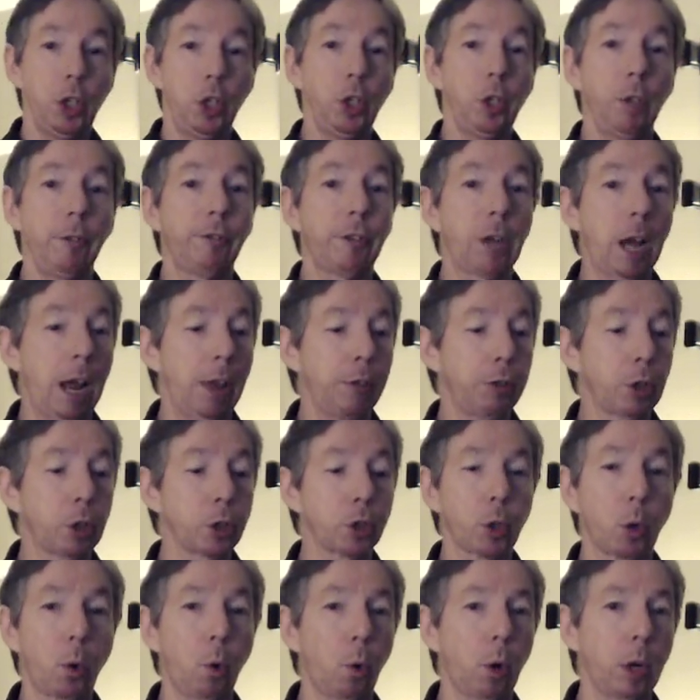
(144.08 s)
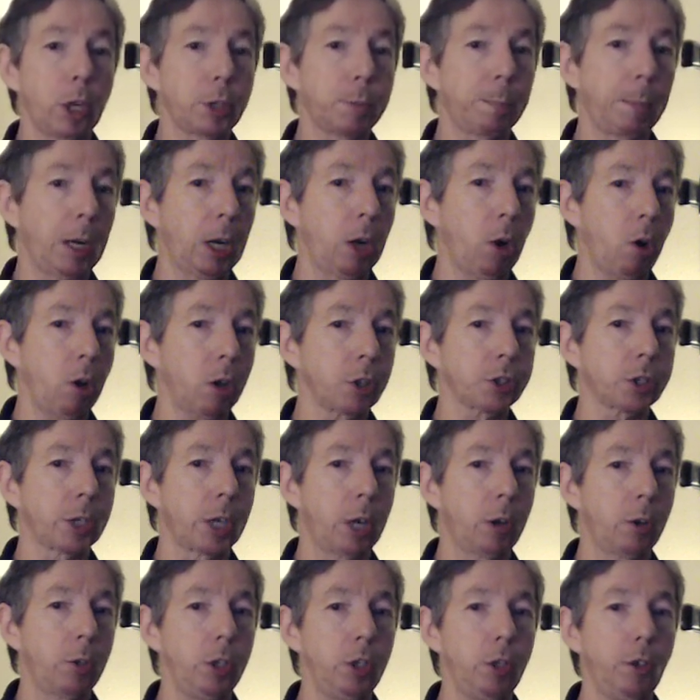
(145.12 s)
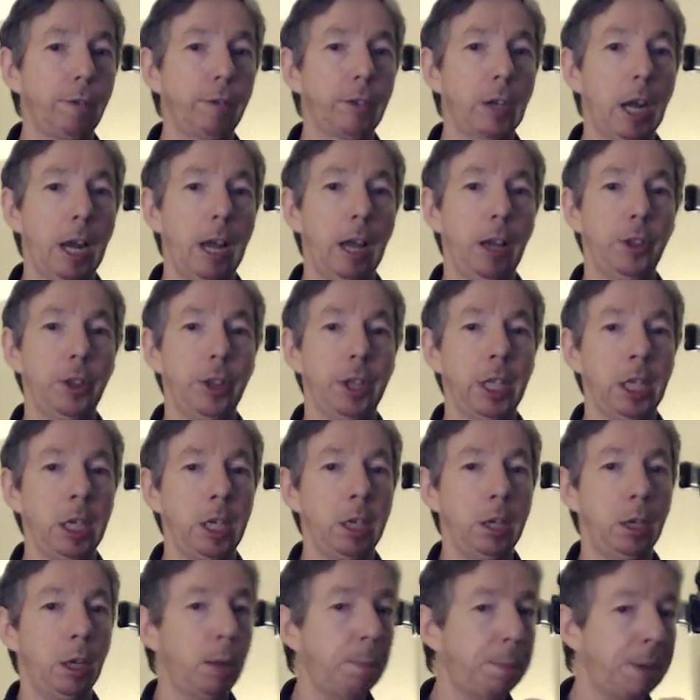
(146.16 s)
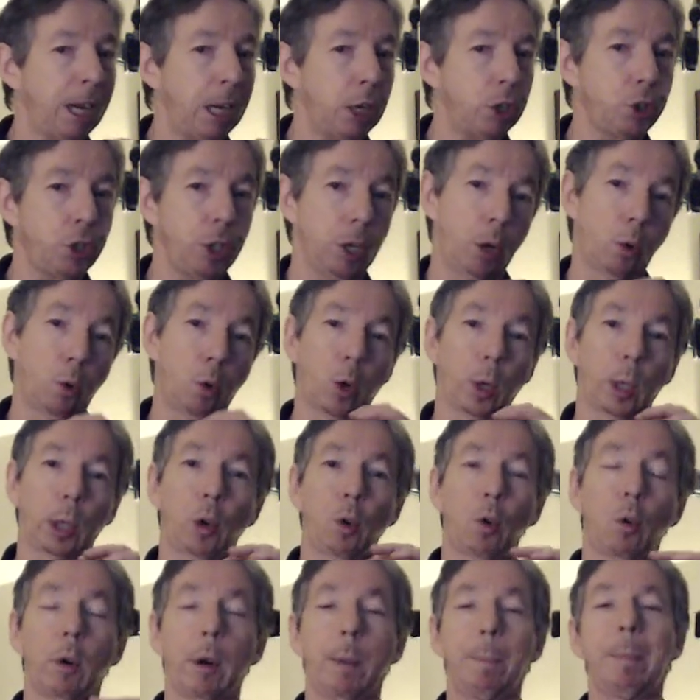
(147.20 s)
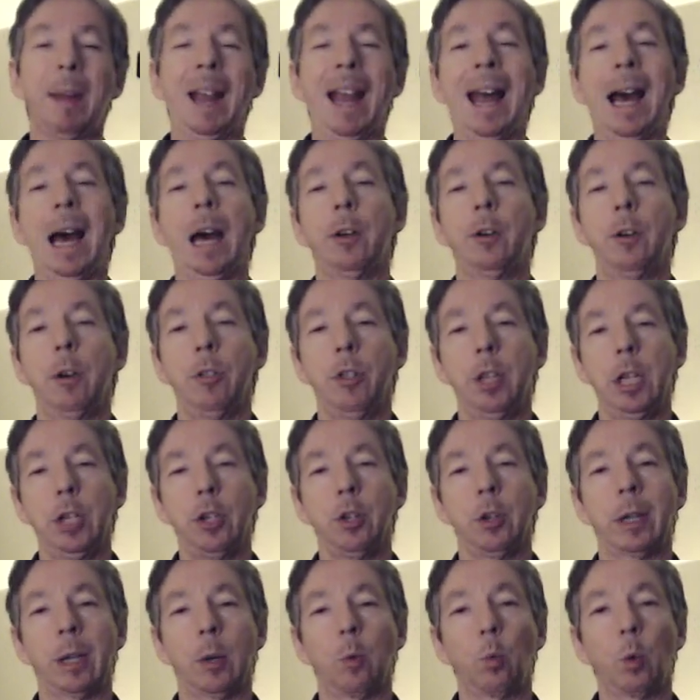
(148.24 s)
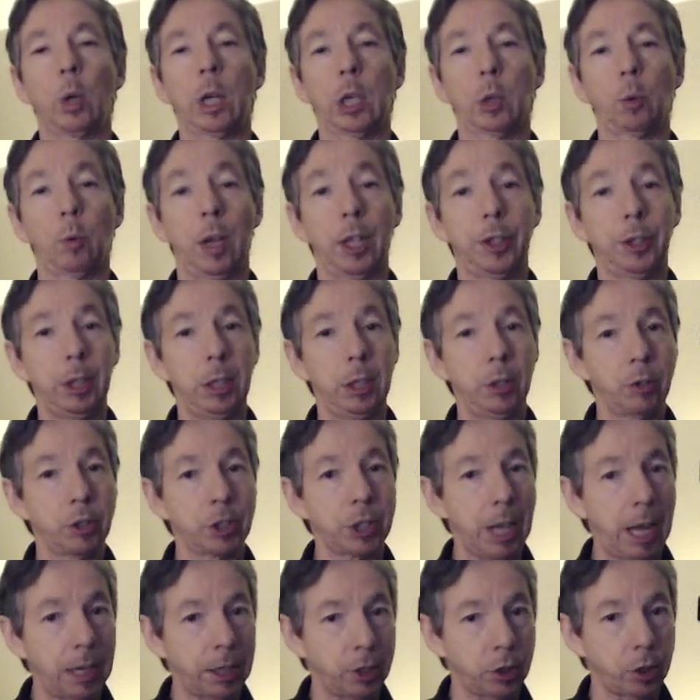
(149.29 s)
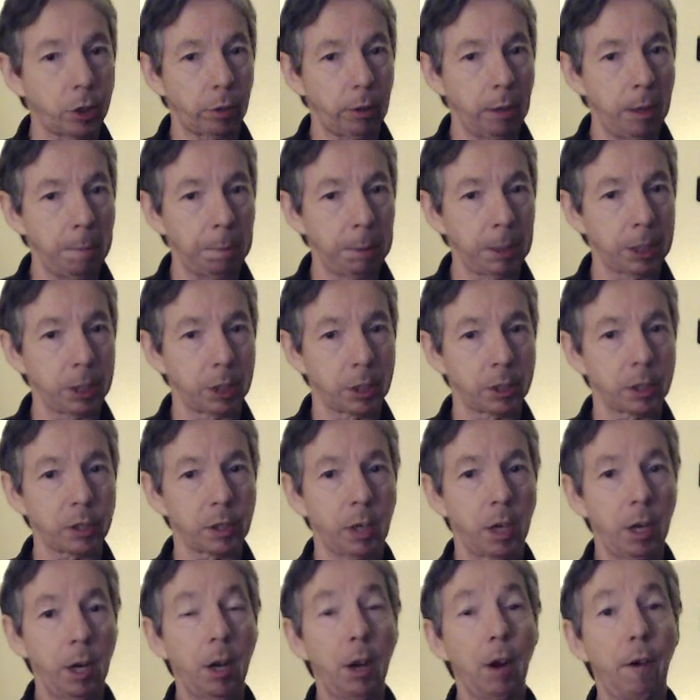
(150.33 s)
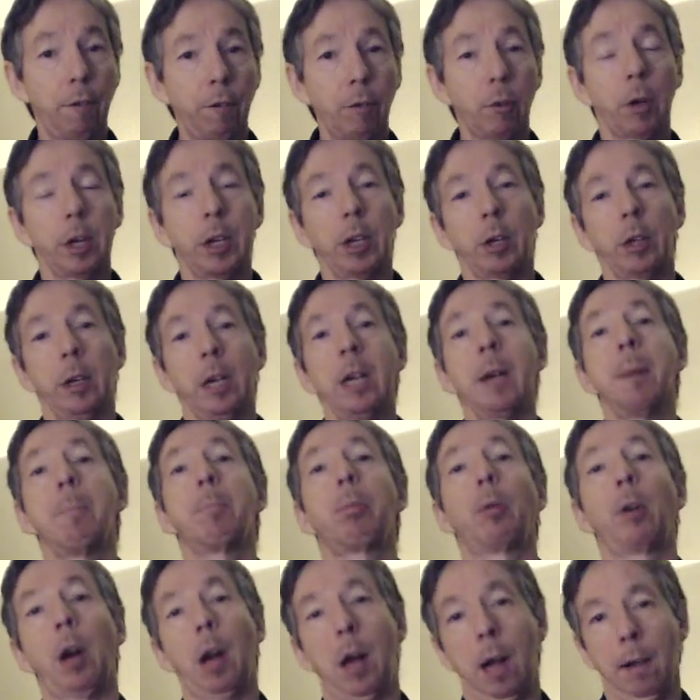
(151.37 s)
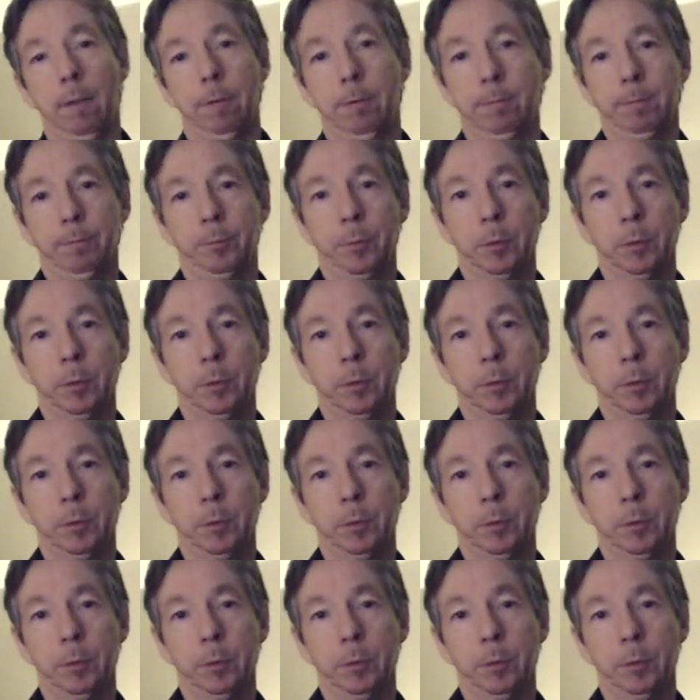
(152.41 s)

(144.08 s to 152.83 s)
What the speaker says: You've got those chords, but also you've got the arpeggio or chord pattern that you can work with. Use that as your impetus for your improv